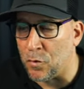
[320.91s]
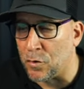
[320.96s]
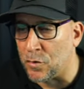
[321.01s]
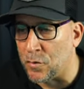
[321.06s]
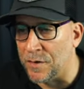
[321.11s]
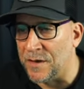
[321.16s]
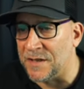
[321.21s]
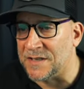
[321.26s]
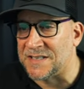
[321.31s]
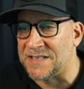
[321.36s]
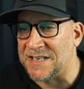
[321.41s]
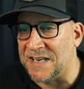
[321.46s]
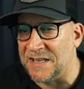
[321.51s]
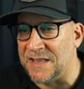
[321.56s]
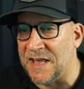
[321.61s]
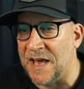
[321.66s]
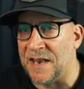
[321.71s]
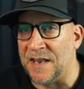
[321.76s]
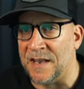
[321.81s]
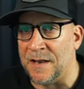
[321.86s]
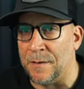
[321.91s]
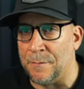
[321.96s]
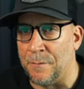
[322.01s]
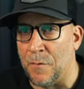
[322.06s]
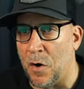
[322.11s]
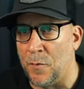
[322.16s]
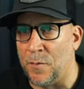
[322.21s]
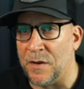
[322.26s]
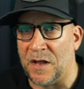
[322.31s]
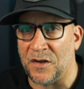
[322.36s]
We're going to see that in a
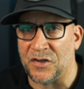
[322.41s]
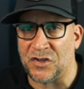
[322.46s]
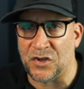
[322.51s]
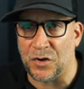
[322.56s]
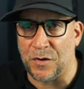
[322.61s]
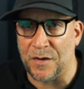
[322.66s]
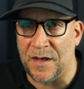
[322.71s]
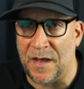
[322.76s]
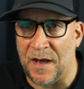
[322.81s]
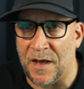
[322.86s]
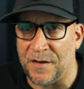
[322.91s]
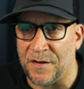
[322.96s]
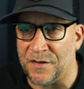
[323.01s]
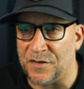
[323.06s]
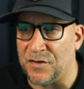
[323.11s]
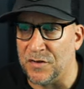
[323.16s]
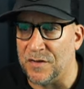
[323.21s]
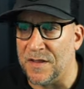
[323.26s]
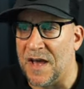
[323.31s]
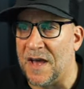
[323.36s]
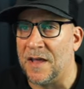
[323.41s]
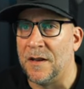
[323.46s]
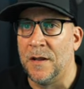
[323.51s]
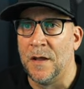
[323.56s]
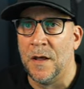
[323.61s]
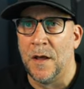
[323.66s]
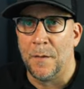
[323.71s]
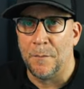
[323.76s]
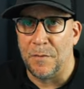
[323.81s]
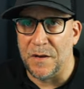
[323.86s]
moment. I'll show you how to do that,
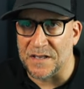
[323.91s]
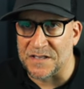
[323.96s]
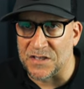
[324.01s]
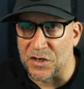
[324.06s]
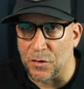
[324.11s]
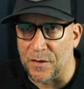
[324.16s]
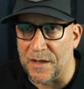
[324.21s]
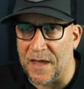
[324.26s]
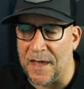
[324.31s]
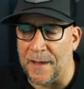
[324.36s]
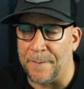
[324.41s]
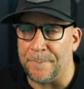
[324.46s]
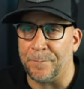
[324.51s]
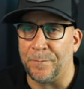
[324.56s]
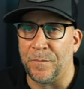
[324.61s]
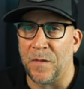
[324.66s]
but it's okay.